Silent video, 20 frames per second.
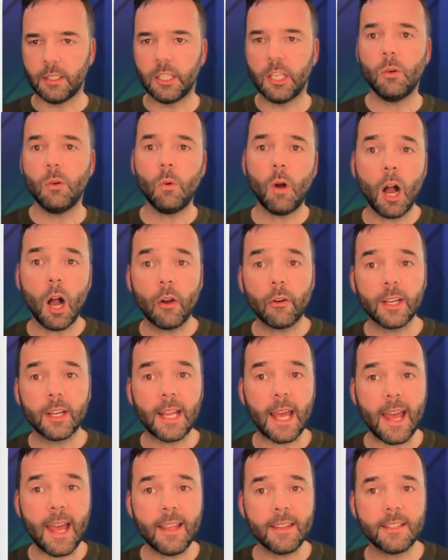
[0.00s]
You are an
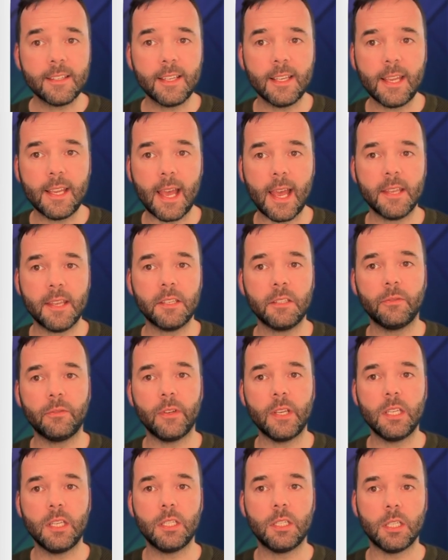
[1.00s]
Etsy
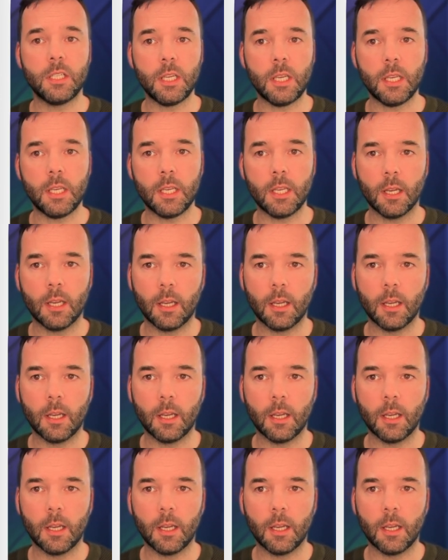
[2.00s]
SVG.